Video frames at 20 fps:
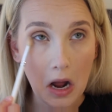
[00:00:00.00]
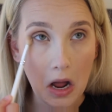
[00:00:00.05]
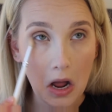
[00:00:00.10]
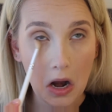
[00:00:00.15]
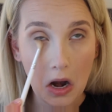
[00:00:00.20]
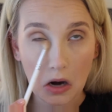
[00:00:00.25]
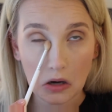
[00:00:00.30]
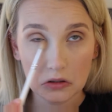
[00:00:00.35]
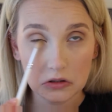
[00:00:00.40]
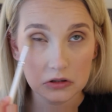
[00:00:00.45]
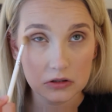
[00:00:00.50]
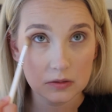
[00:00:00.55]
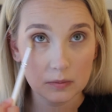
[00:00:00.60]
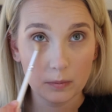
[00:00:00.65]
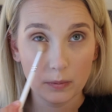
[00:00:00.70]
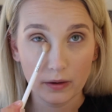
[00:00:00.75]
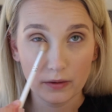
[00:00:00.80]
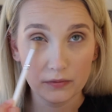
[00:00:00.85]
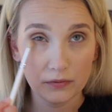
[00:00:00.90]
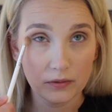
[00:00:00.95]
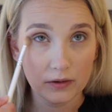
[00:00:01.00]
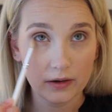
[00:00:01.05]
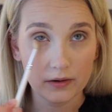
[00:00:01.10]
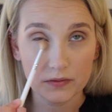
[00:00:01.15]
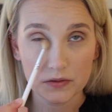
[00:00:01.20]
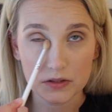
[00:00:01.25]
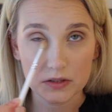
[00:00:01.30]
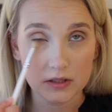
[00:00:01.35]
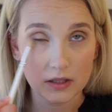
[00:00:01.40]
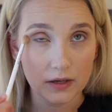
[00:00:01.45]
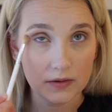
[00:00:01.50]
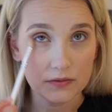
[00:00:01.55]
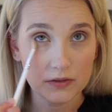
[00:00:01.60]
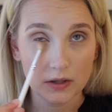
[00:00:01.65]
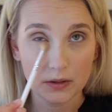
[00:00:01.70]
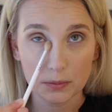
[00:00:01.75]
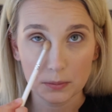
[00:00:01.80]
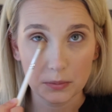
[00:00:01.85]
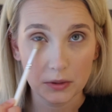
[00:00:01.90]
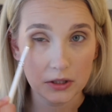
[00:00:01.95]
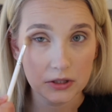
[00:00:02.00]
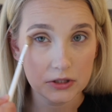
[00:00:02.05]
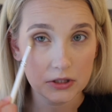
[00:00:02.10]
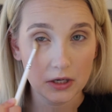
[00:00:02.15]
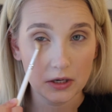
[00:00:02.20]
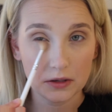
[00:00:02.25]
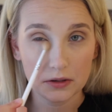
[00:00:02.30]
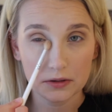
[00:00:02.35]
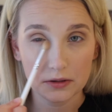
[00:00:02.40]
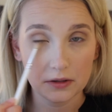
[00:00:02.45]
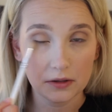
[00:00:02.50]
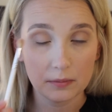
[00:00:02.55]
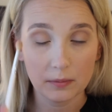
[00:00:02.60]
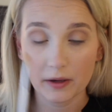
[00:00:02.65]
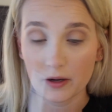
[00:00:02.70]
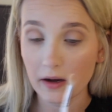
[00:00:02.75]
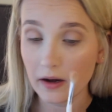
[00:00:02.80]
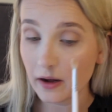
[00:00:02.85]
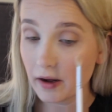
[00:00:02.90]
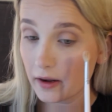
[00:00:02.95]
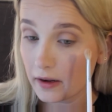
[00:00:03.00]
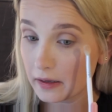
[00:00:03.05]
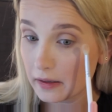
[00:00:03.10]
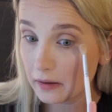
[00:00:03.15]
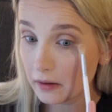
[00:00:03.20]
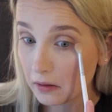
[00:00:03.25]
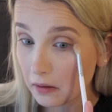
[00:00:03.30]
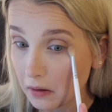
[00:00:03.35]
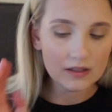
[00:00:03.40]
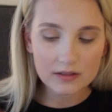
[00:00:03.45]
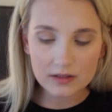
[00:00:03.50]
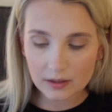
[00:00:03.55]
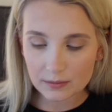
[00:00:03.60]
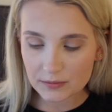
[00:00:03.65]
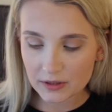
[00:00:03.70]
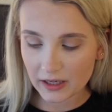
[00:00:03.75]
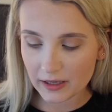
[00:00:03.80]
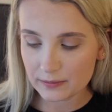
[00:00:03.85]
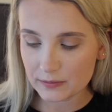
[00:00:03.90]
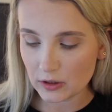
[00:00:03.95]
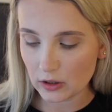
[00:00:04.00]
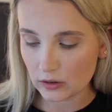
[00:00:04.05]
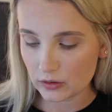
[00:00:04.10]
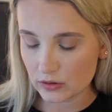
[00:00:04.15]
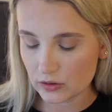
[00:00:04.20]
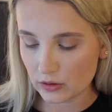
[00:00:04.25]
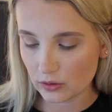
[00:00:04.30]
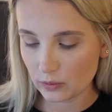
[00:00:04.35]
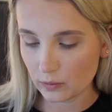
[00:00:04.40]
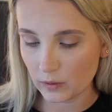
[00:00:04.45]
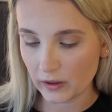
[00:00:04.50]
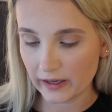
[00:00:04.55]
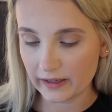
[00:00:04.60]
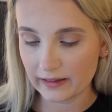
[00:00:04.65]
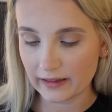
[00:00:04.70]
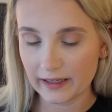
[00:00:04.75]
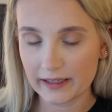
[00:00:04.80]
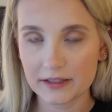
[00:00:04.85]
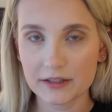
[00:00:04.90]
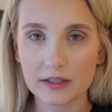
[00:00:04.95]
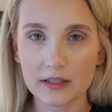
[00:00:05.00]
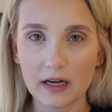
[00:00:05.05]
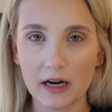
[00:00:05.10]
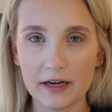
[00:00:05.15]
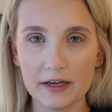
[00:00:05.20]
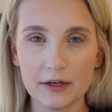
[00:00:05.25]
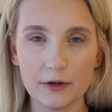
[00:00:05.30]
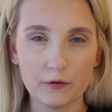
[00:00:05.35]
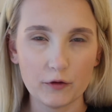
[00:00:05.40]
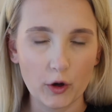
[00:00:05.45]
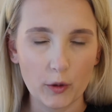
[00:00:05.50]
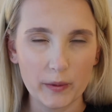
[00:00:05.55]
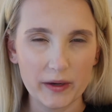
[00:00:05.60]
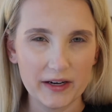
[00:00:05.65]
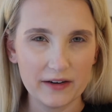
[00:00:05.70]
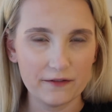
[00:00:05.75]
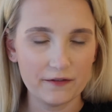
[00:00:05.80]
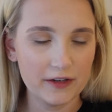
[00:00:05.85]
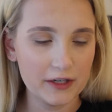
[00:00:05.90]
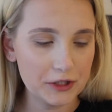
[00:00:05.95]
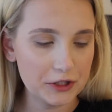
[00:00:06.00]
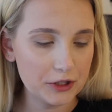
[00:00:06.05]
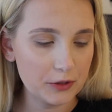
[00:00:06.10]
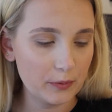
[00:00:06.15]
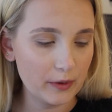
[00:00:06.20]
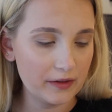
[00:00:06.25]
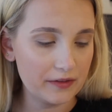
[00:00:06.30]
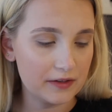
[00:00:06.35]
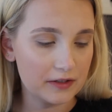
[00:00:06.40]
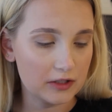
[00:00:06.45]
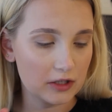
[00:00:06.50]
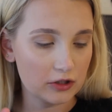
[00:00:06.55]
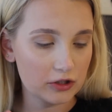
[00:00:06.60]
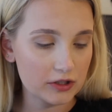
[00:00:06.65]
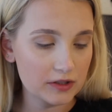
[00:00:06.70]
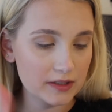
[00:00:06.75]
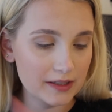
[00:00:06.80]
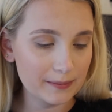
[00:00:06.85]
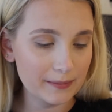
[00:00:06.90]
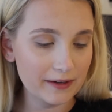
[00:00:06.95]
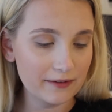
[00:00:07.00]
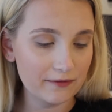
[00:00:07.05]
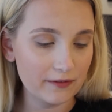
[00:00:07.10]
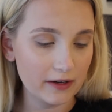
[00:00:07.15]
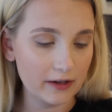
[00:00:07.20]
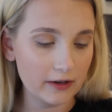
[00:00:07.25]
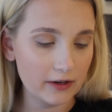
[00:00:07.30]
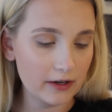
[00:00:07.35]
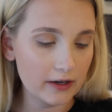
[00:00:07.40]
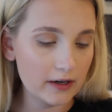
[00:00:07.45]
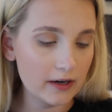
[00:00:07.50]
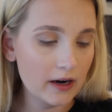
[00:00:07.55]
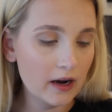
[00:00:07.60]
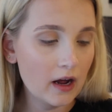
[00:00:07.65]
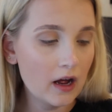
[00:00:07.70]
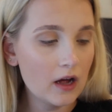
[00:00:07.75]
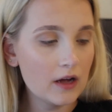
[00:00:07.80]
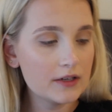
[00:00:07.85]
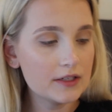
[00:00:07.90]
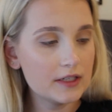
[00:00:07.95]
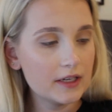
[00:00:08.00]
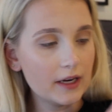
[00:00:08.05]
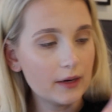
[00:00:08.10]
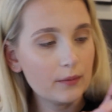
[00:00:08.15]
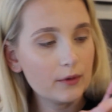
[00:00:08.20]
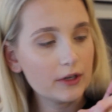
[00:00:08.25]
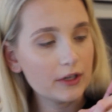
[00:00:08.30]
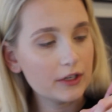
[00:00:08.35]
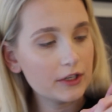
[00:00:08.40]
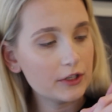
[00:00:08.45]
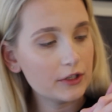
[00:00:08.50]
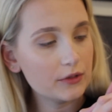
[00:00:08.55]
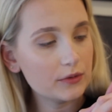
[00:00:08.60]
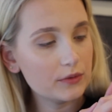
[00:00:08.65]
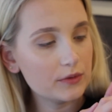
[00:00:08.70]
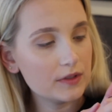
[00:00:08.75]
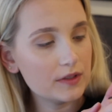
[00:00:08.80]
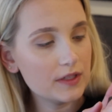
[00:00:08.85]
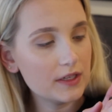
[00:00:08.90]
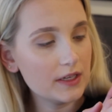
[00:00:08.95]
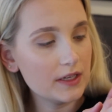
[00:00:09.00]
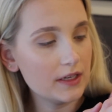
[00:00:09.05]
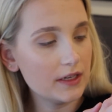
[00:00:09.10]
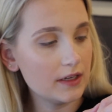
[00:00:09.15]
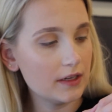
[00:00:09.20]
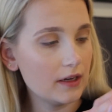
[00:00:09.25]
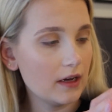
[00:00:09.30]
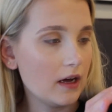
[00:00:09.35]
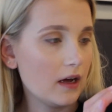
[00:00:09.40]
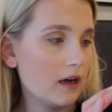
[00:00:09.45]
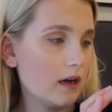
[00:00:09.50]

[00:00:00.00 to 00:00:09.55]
and I'll just buff whatever's left on the brush underneath my eye. Sometimes also what I like to kind of go in and finish it with is I'll just take my finger. Today we're going to use the